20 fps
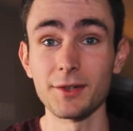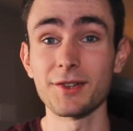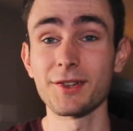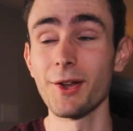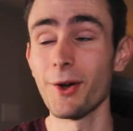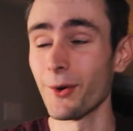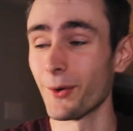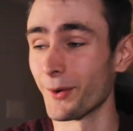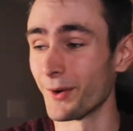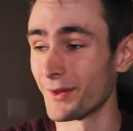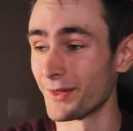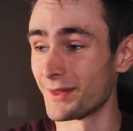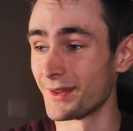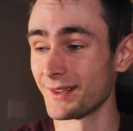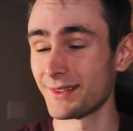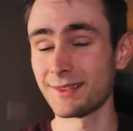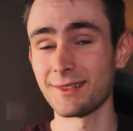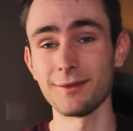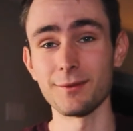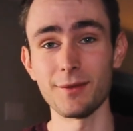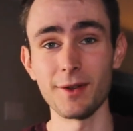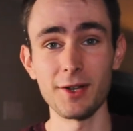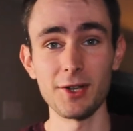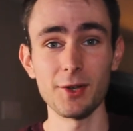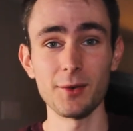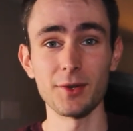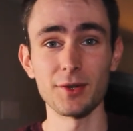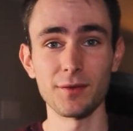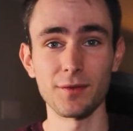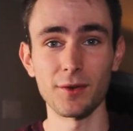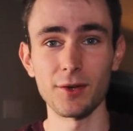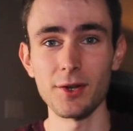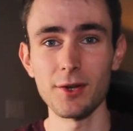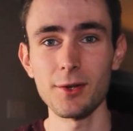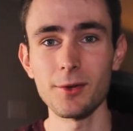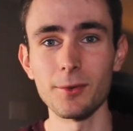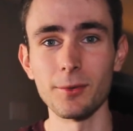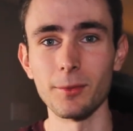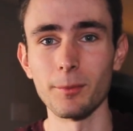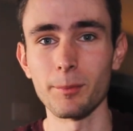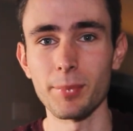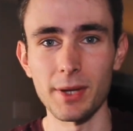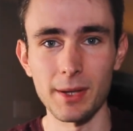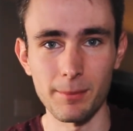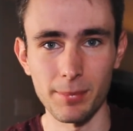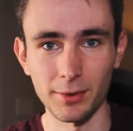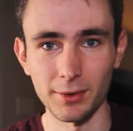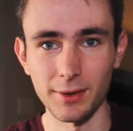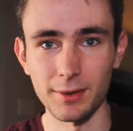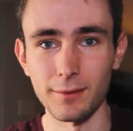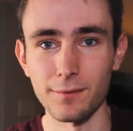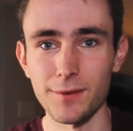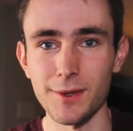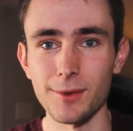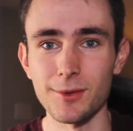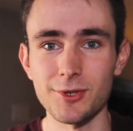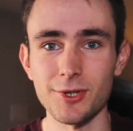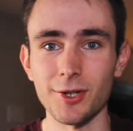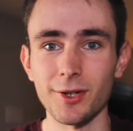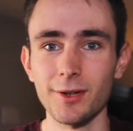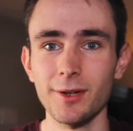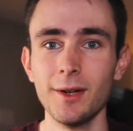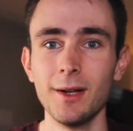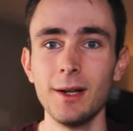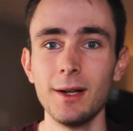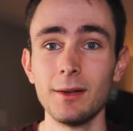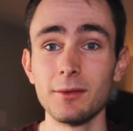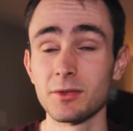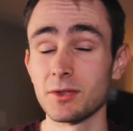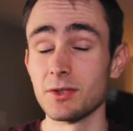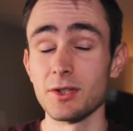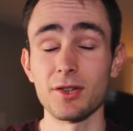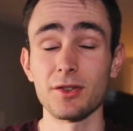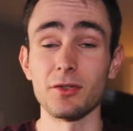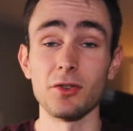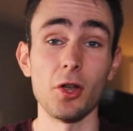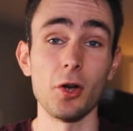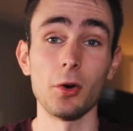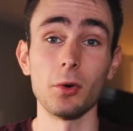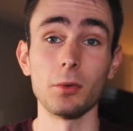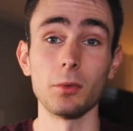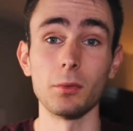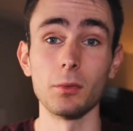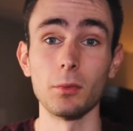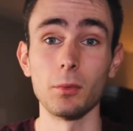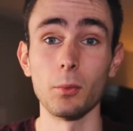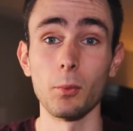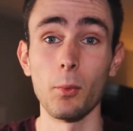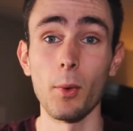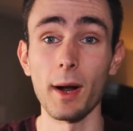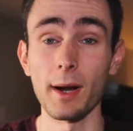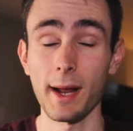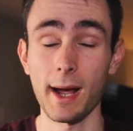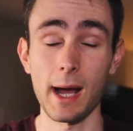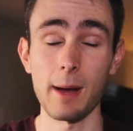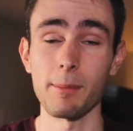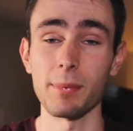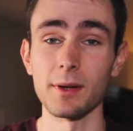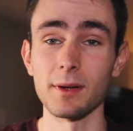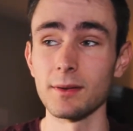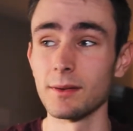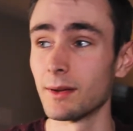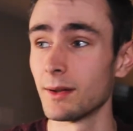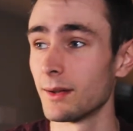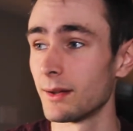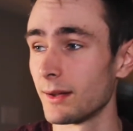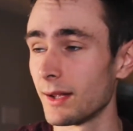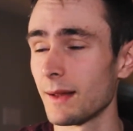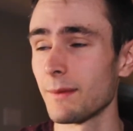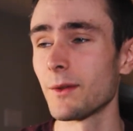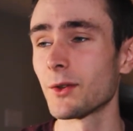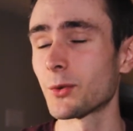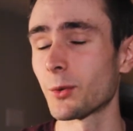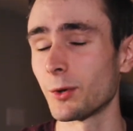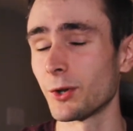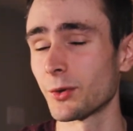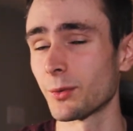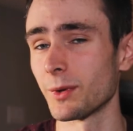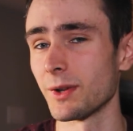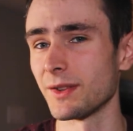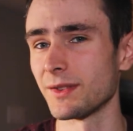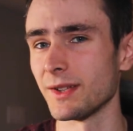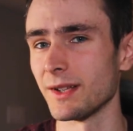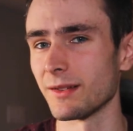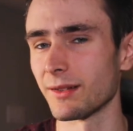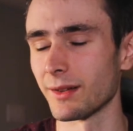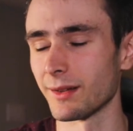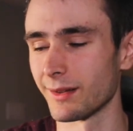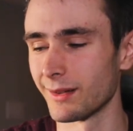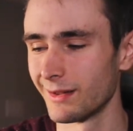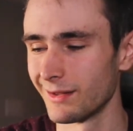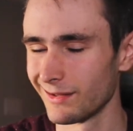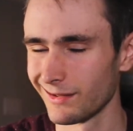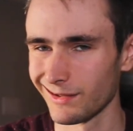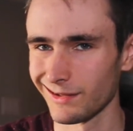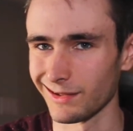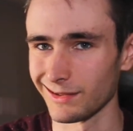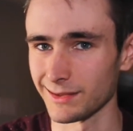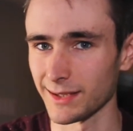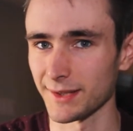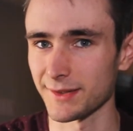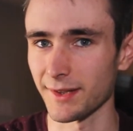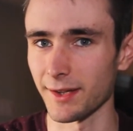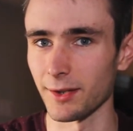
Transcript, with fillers: so this video is for you people in the future to just know what happened in the 2020 season let's